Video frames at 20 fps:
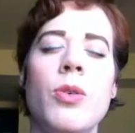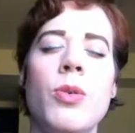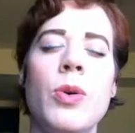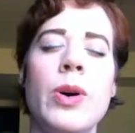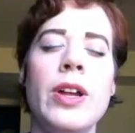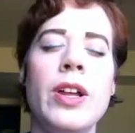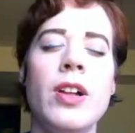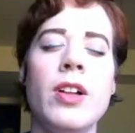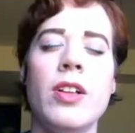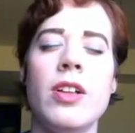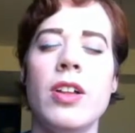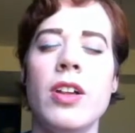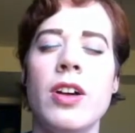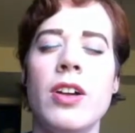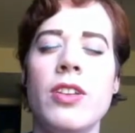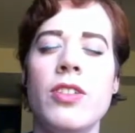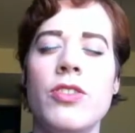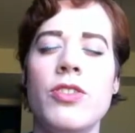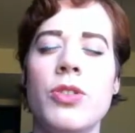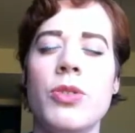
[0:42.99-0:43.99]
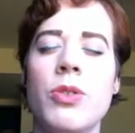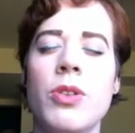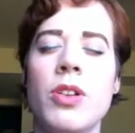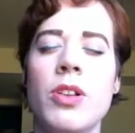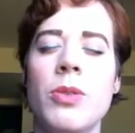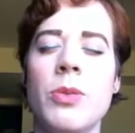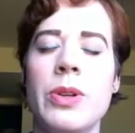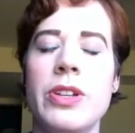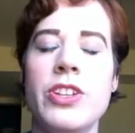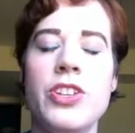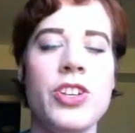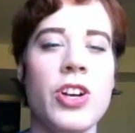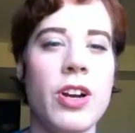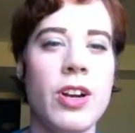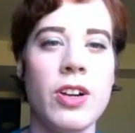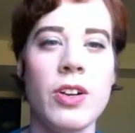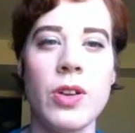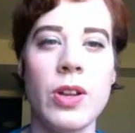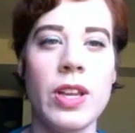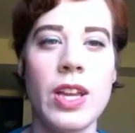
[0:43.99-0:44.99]
Oil Control with
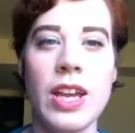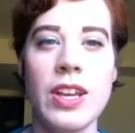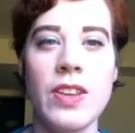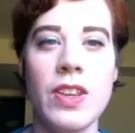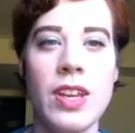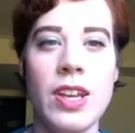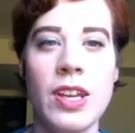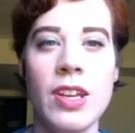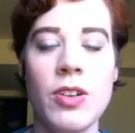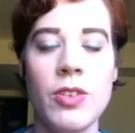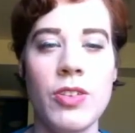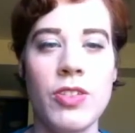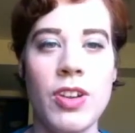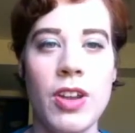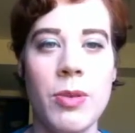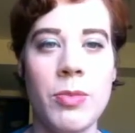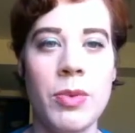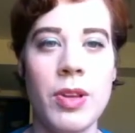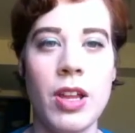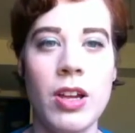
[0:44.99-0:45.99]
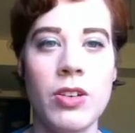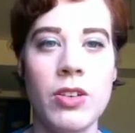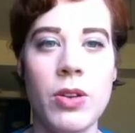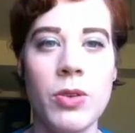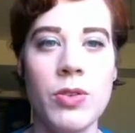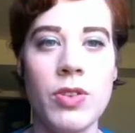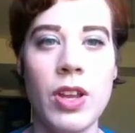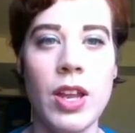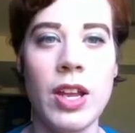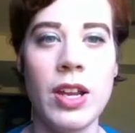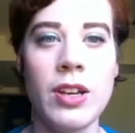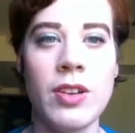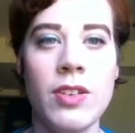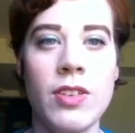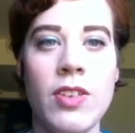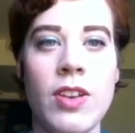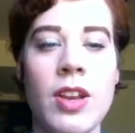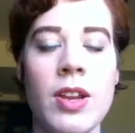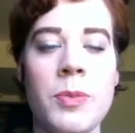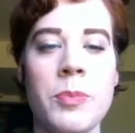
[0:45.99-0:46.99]
Charcoal, I think, or something along those
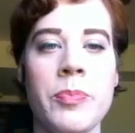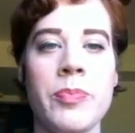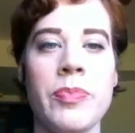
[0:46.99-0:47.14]
lines.